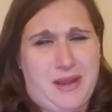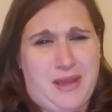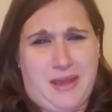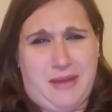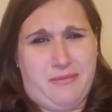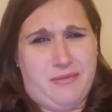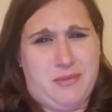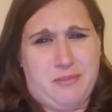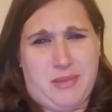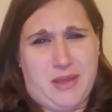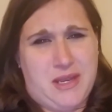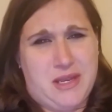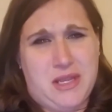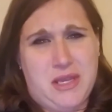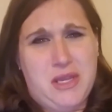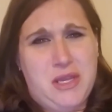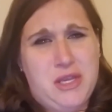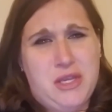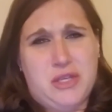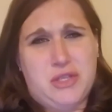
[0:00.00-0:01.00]
I haven't been
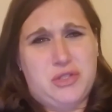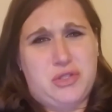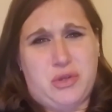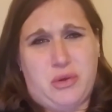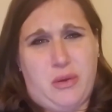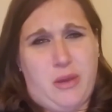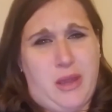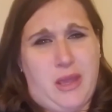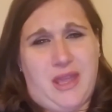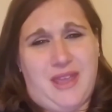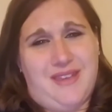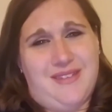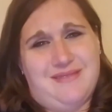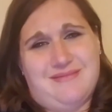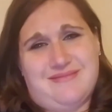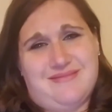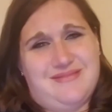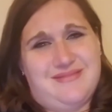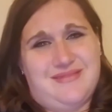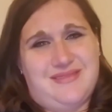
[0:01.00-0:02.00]
doing
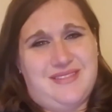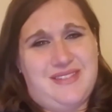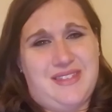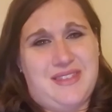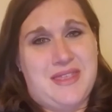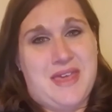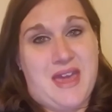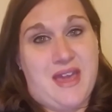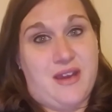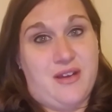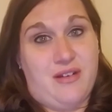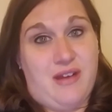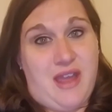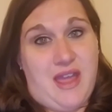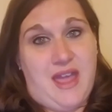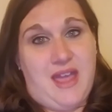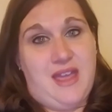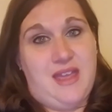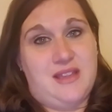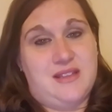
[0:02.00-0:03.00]
that
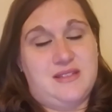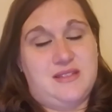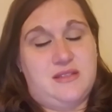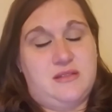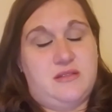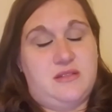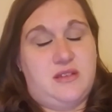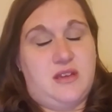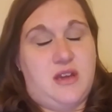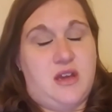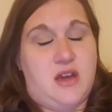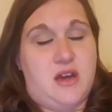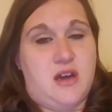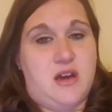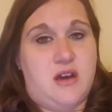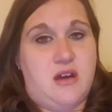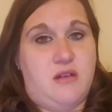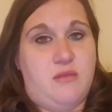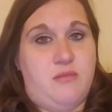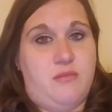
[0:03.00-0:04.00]
great,
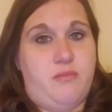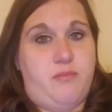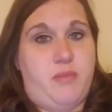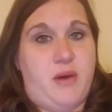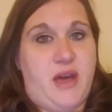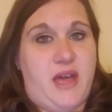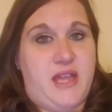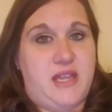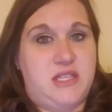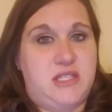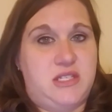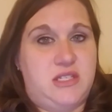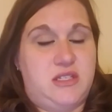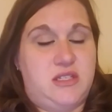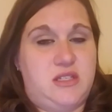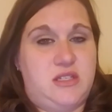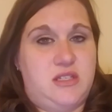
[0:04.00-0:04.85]
but